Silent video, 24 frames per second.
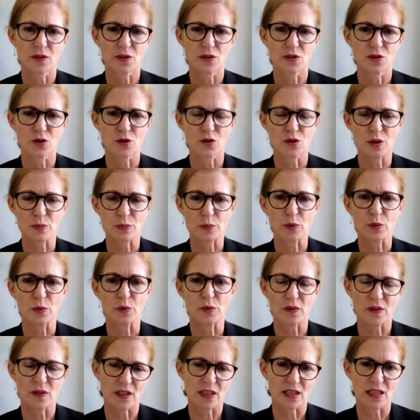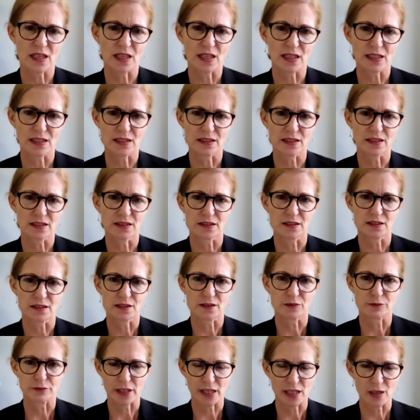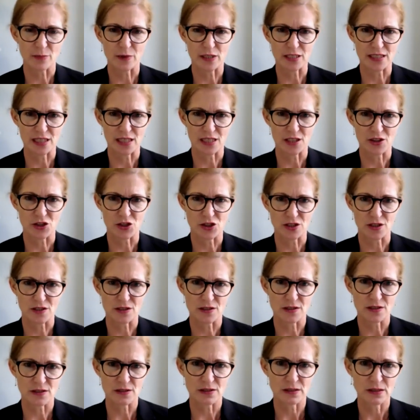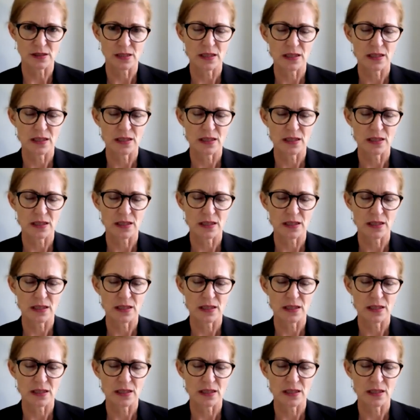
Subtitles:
to support their clinical recommendations.